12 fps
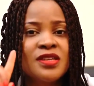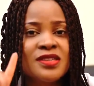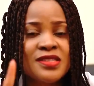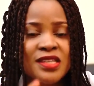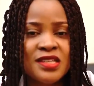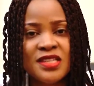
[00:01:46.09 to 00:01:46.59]

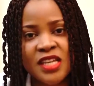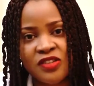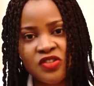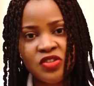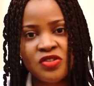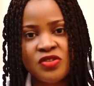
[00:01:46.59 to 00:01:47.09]
6
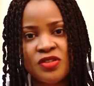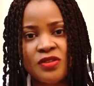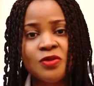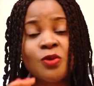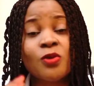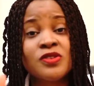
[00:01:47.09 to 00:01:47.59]

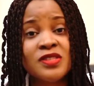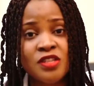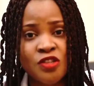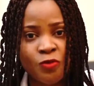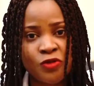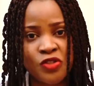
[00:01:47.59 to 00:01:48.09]
exchanges or
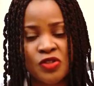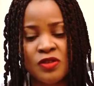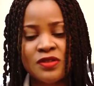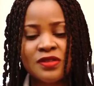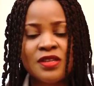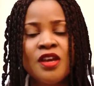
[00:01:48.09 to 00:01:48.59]
6
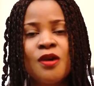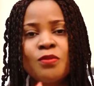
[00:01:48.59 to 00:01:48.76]
portions.